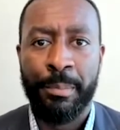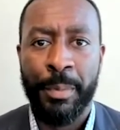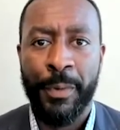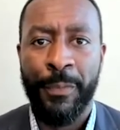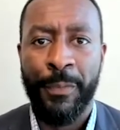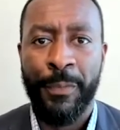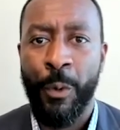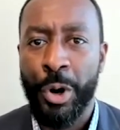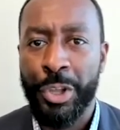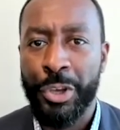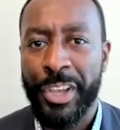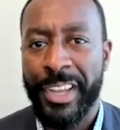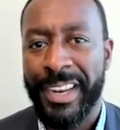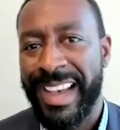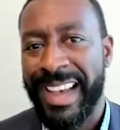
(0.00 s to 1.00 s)
Before
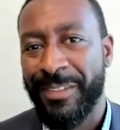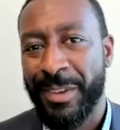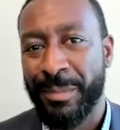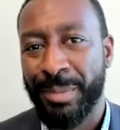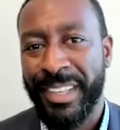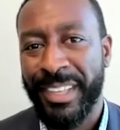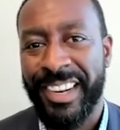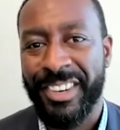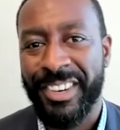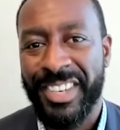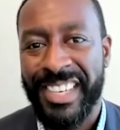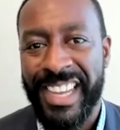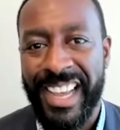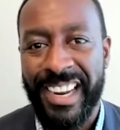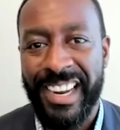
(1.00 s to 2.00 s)
you can have complete
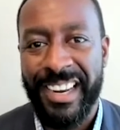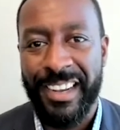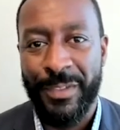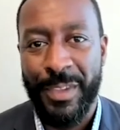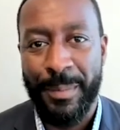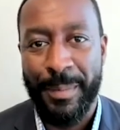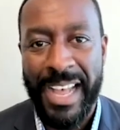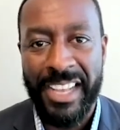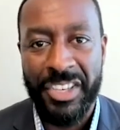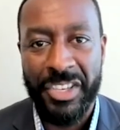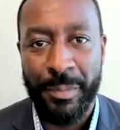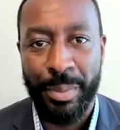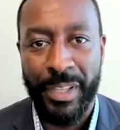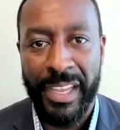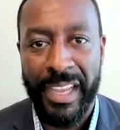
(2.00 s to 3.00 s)
understanding of the
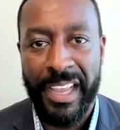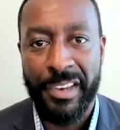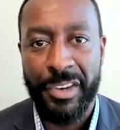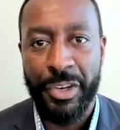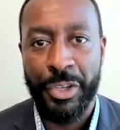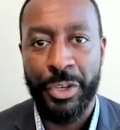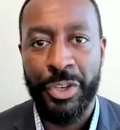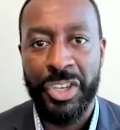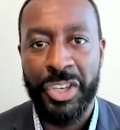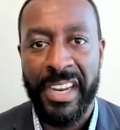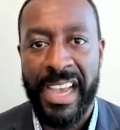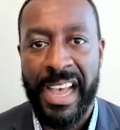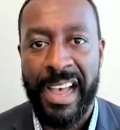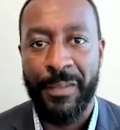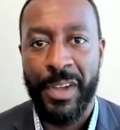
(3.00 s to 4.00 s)
master plan, you should
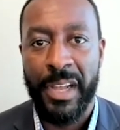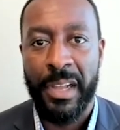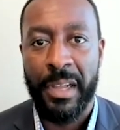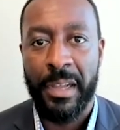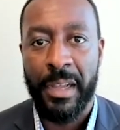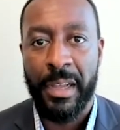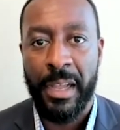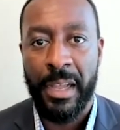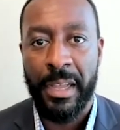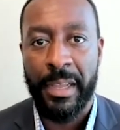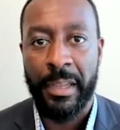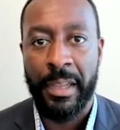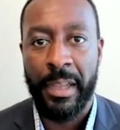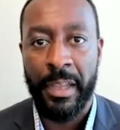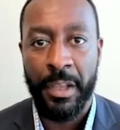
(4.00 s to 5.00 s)
have a
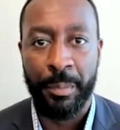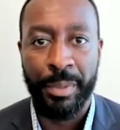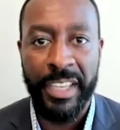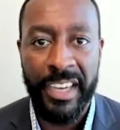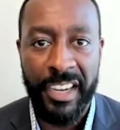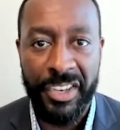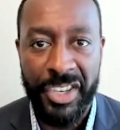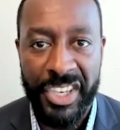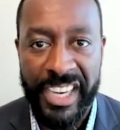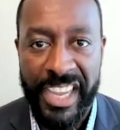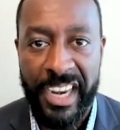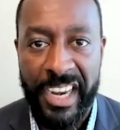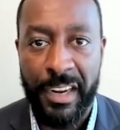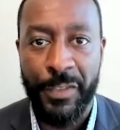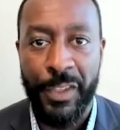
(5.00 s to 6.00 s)
complete
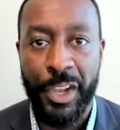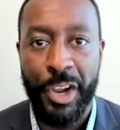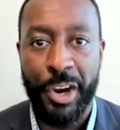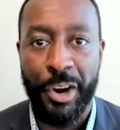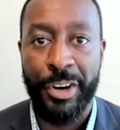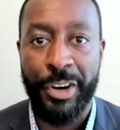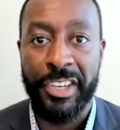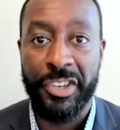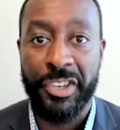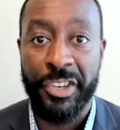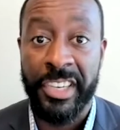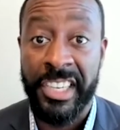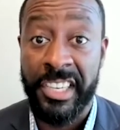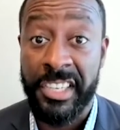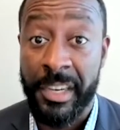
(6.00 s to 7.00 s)
understanding of the current
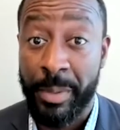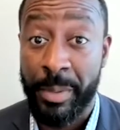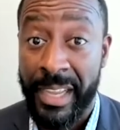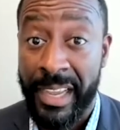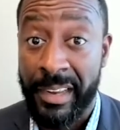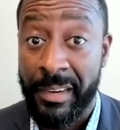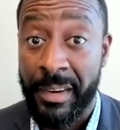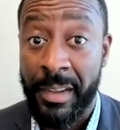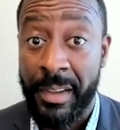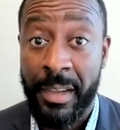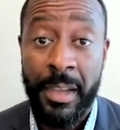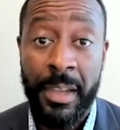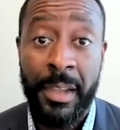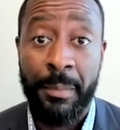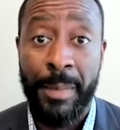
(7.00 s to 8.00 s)
strategic plan.
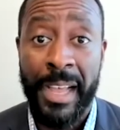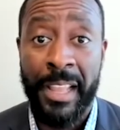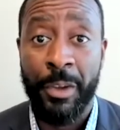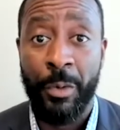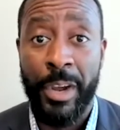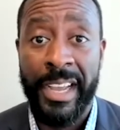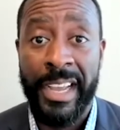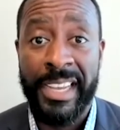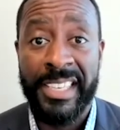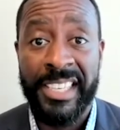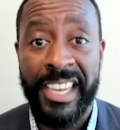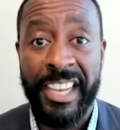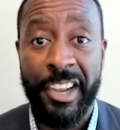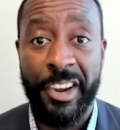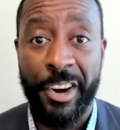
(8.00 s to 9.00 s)
By the way, I
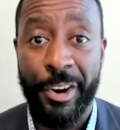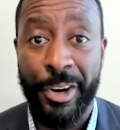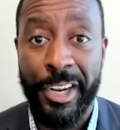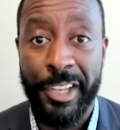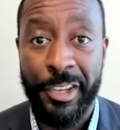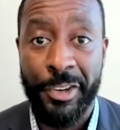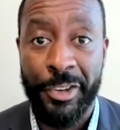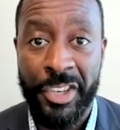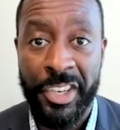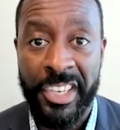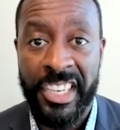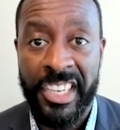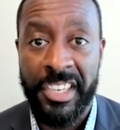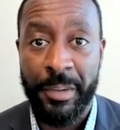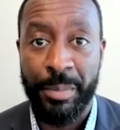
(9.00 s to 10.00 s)
say current, your
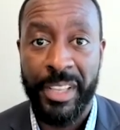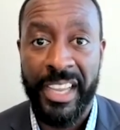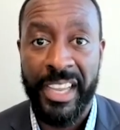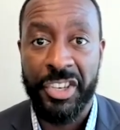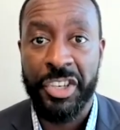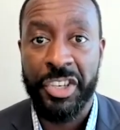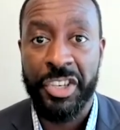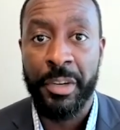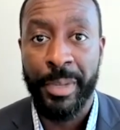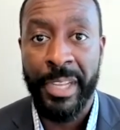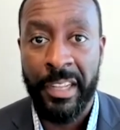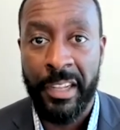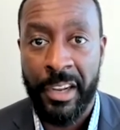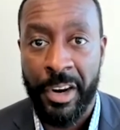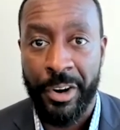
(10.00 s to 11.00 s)
strategic plan should
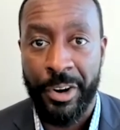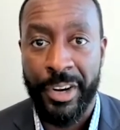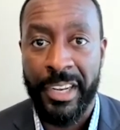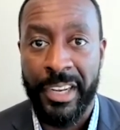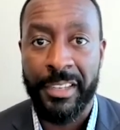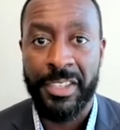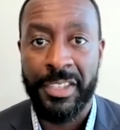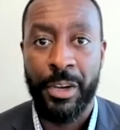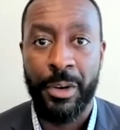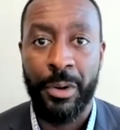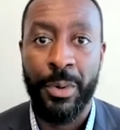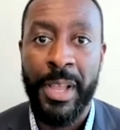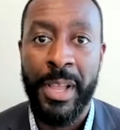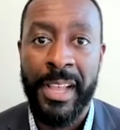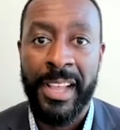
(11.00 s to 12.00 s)
be current,
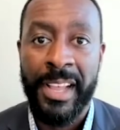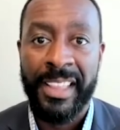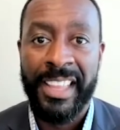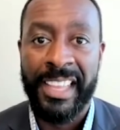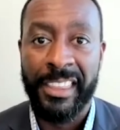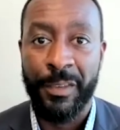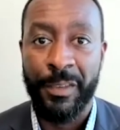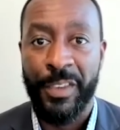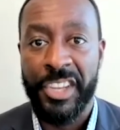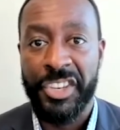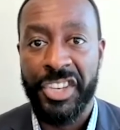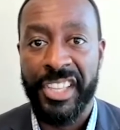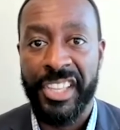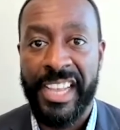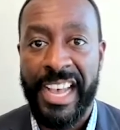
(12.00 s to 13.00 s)
so that the
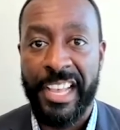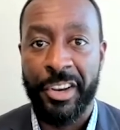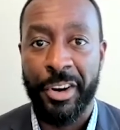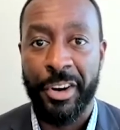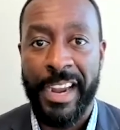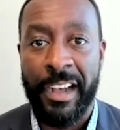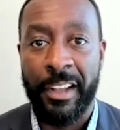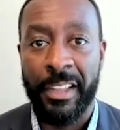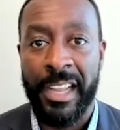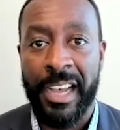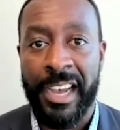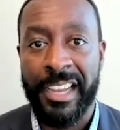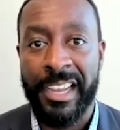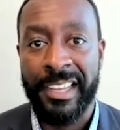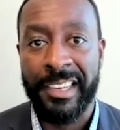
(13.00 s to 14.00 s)
vision that you're
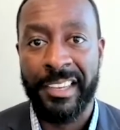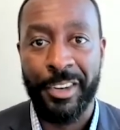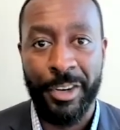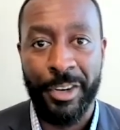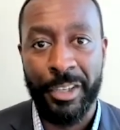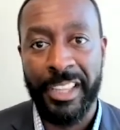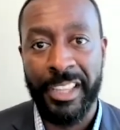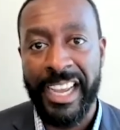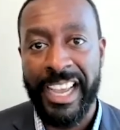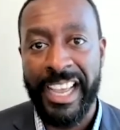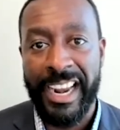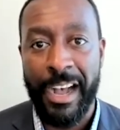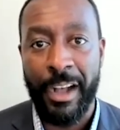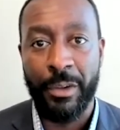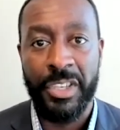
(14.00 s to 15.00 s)
outlining or laying
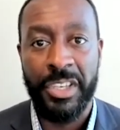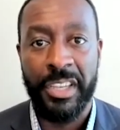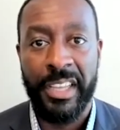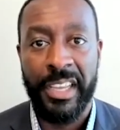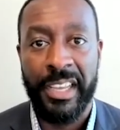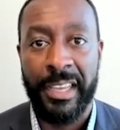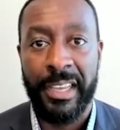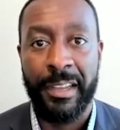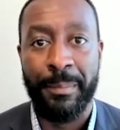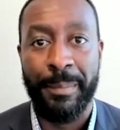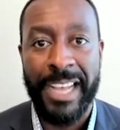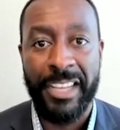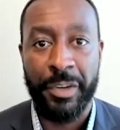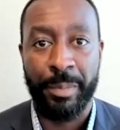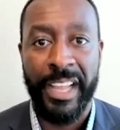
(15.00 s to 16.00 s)
out to the
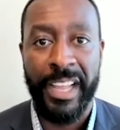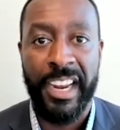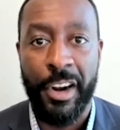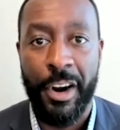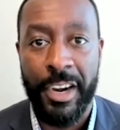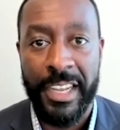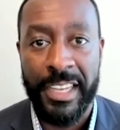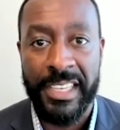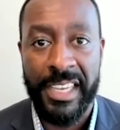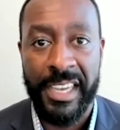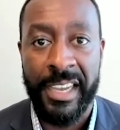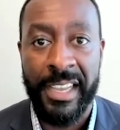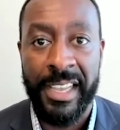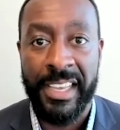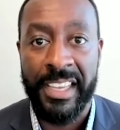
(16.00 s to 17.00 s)
master planning architect